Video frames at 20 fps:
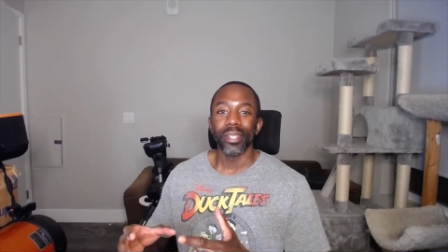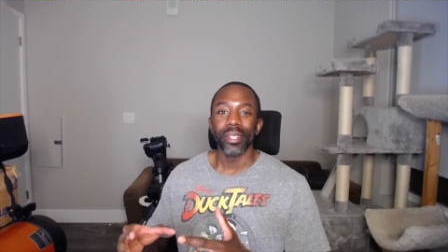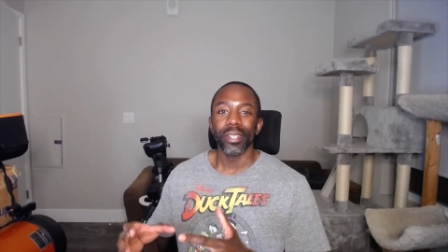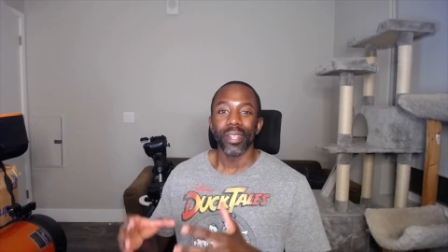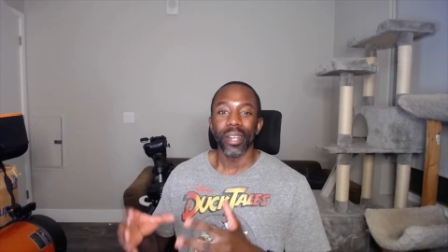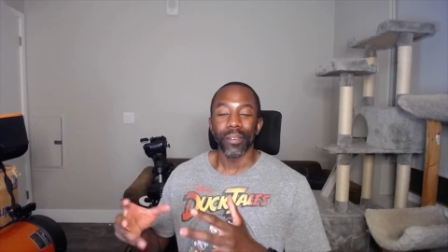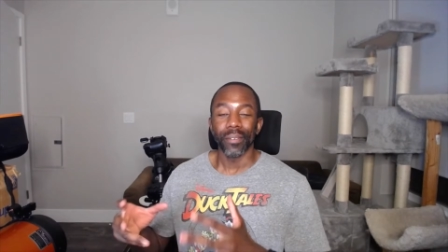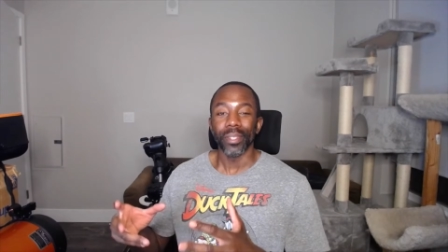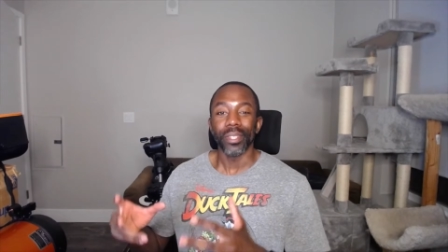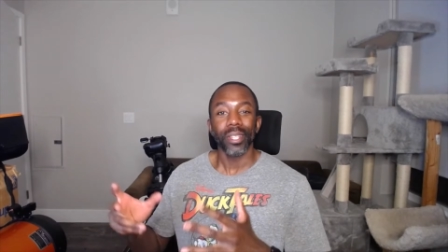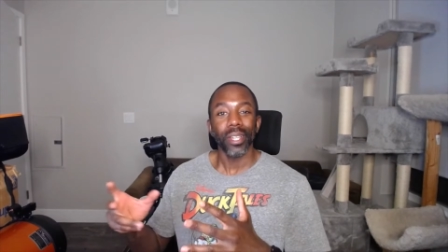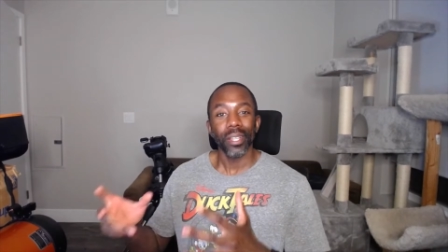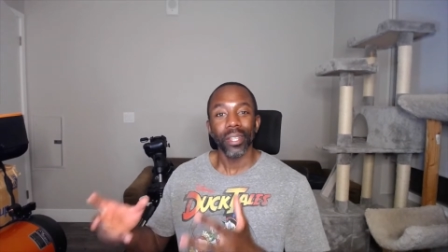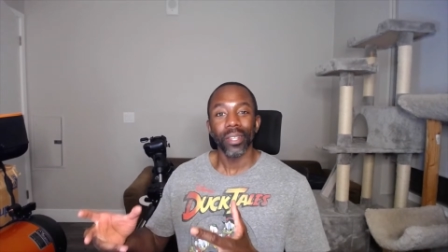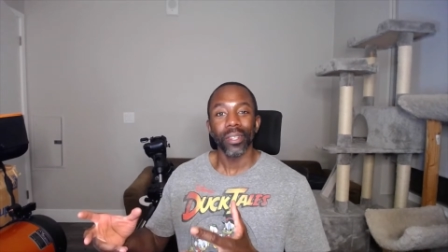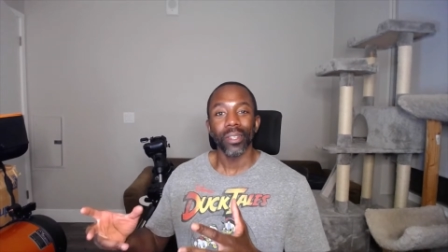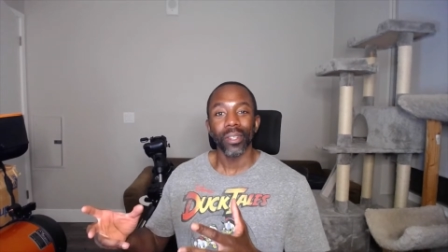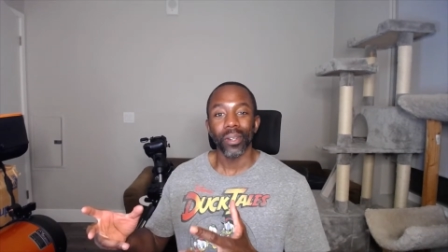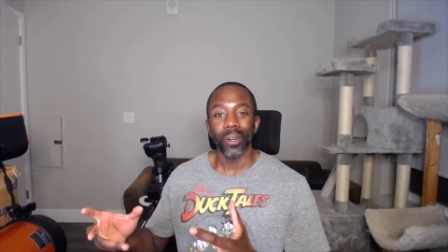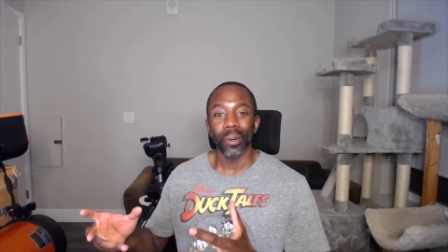of a
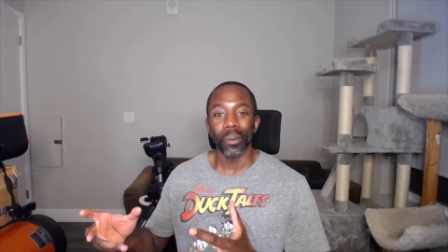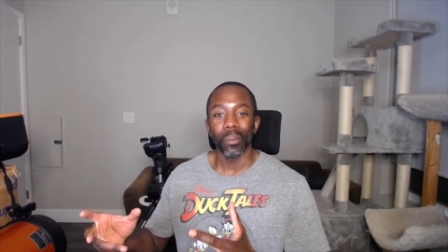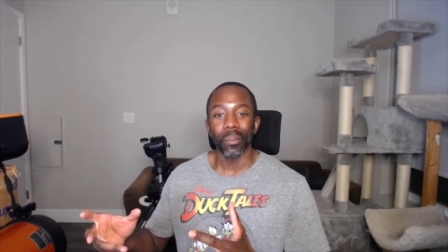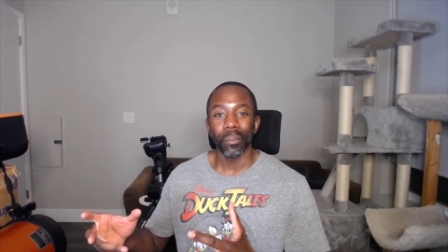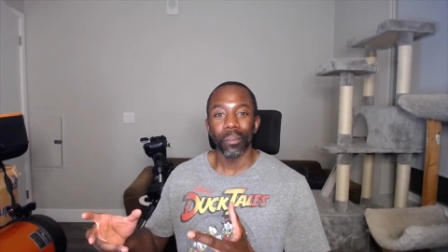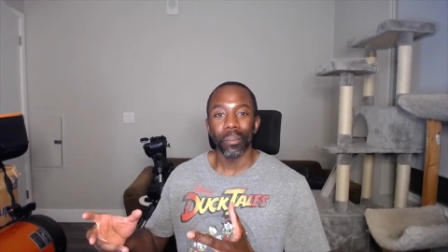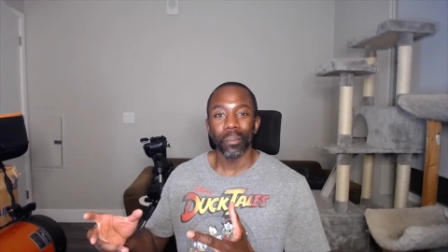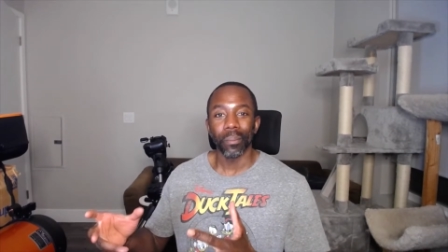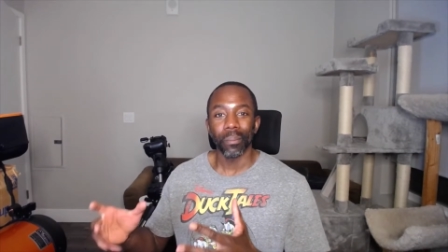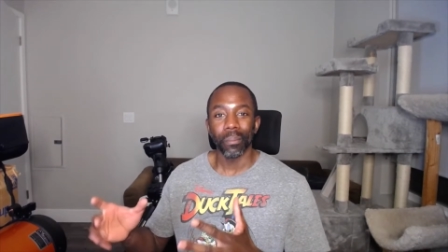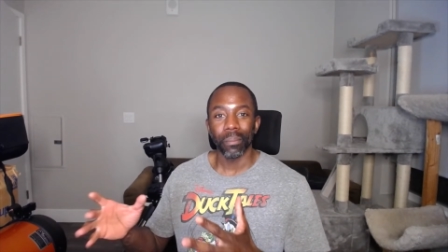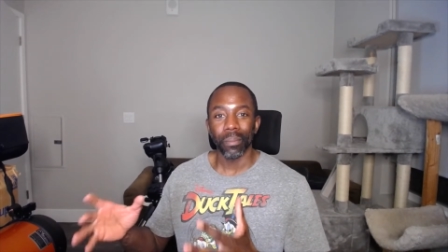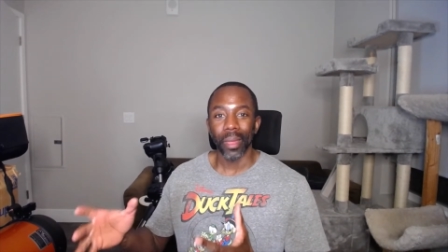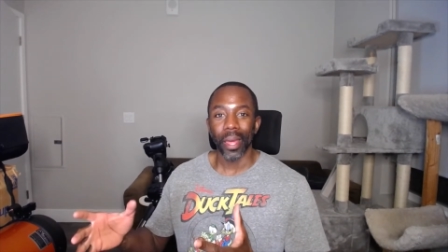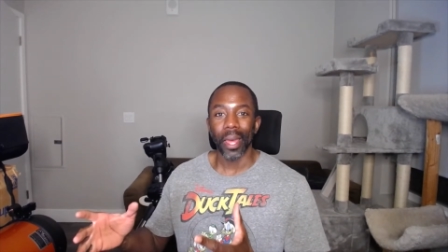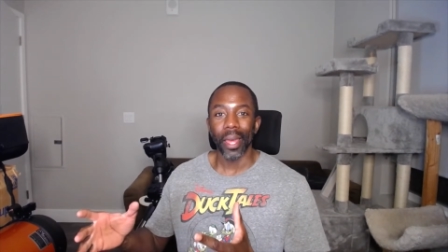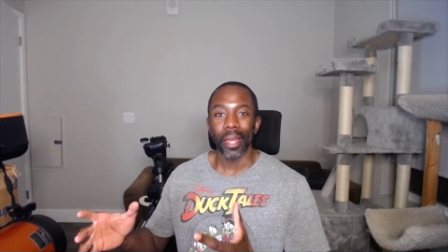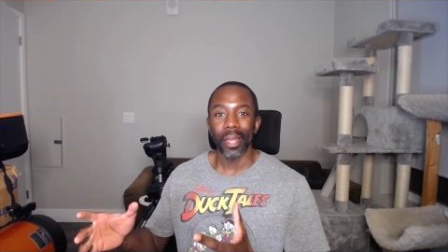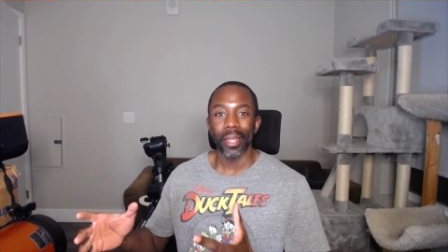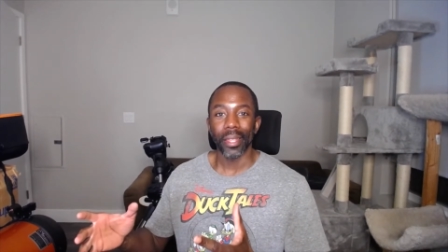telescope
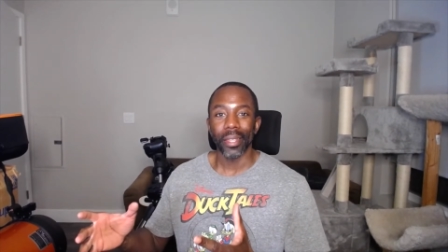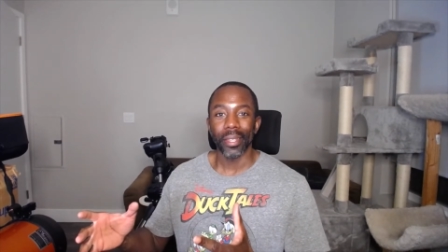that